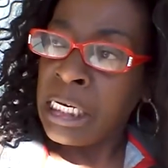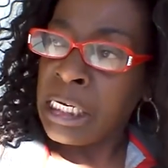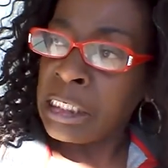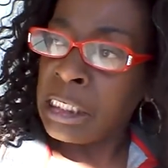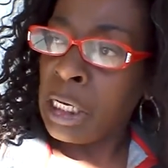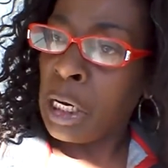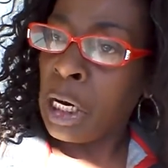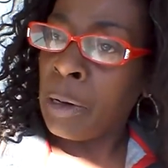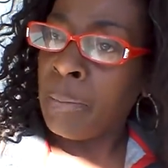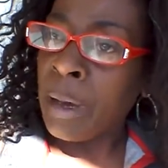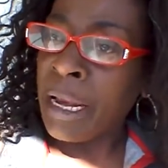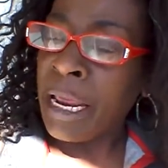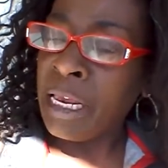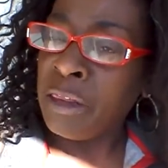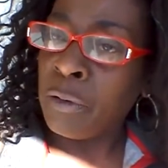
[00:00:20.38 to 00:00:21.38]
This little girl
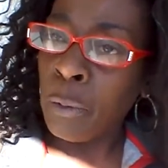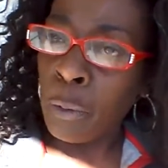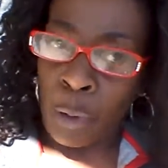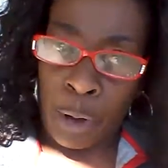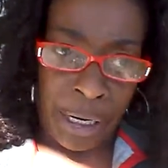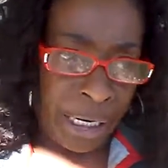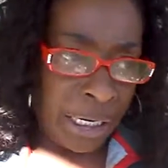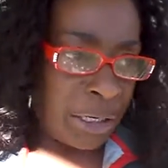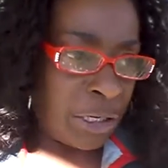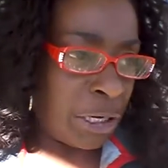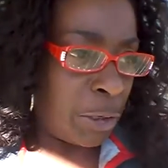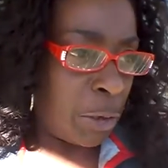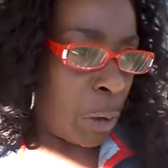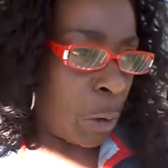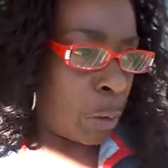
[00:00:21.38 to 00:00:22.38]
about eighth grade,
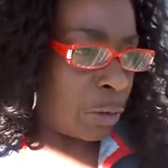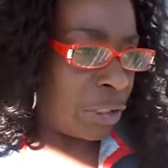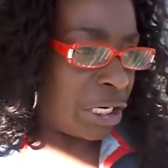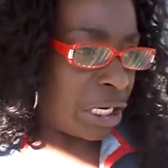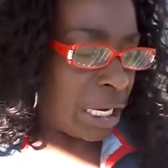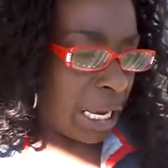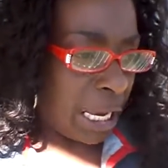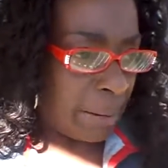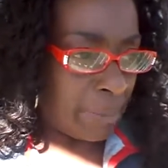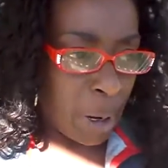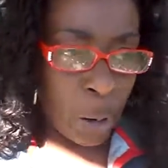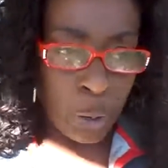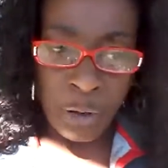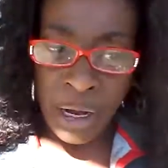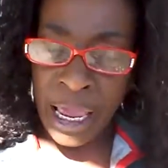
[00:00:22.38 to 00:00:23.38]
you know, she came
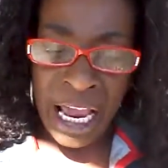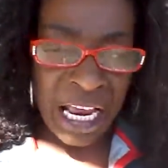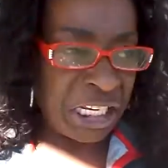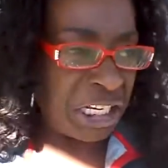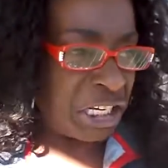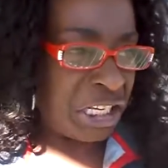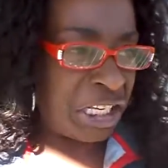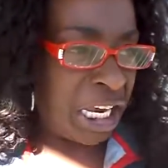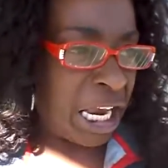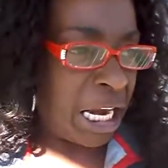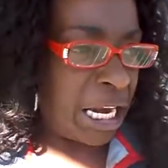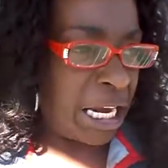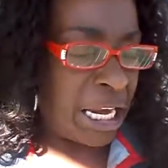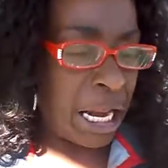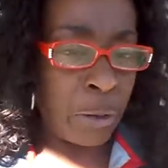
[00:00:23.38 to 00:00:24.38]
on there and she
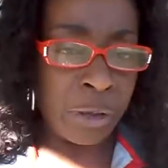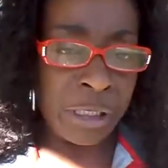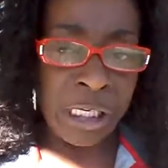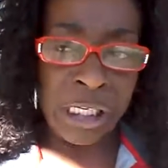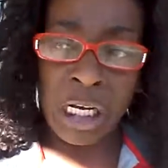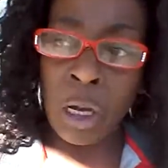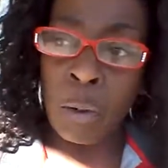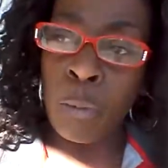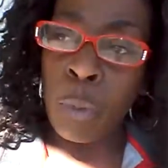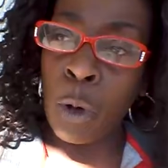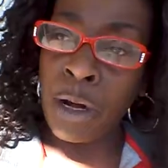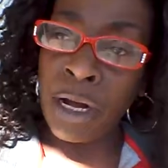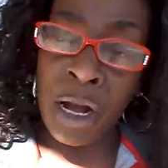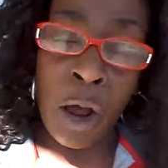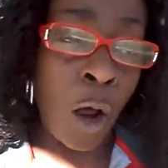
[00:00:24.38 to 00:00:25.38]
said that there was this little
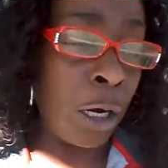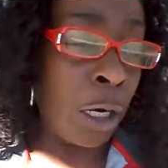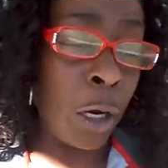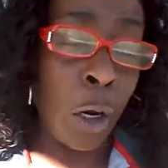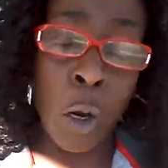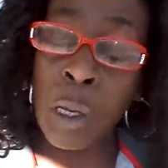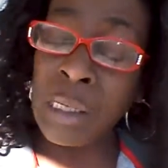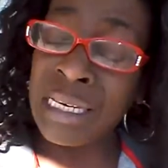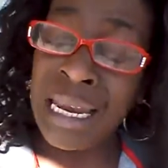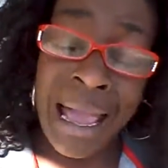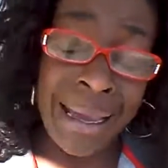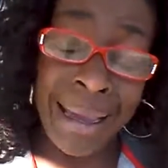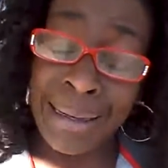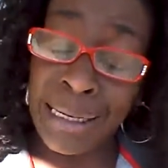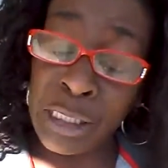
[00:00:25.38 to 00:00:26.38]
boy that all the girls
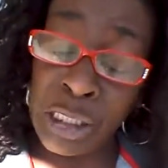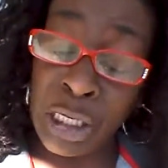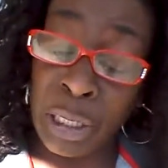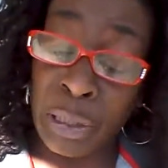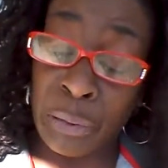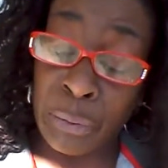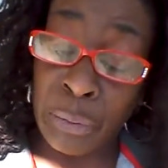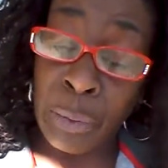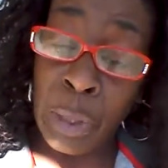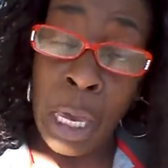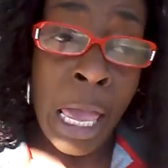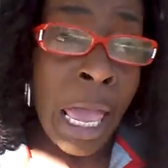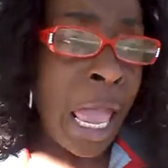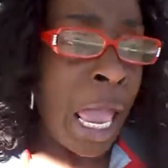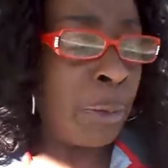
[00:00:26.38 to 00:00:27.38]
liked at the school.
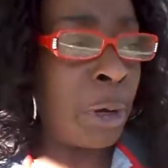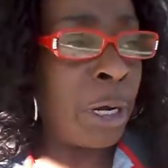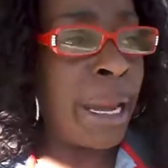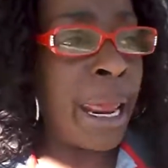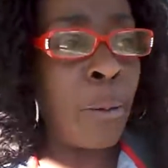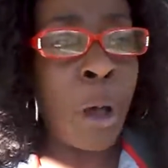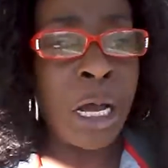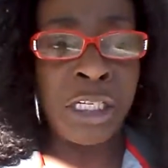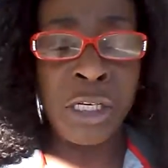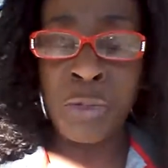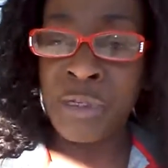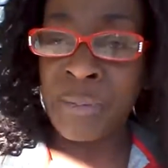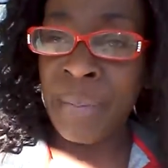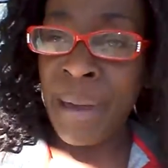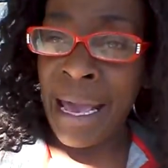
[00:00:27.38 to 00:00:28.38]
And one day while she
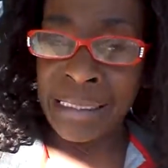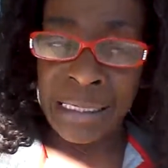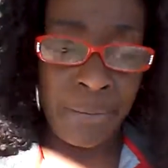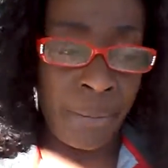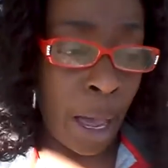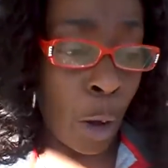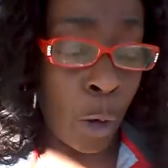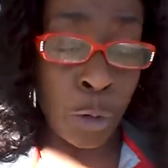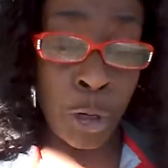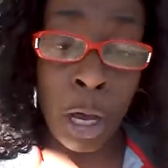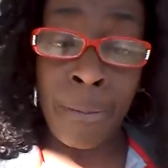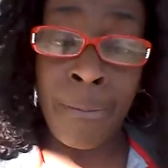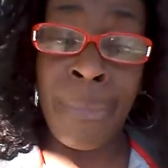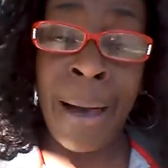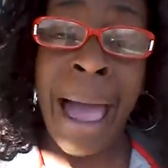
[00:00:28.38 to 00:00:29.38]
was passing by on
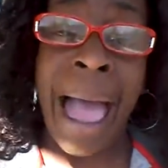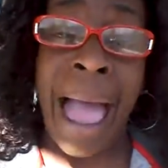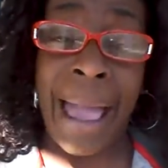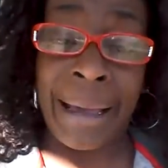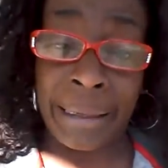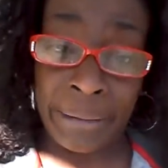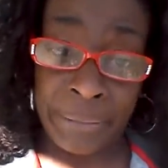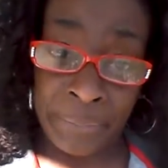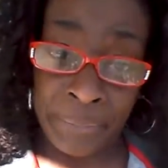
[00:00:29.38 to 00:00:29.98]
her bike,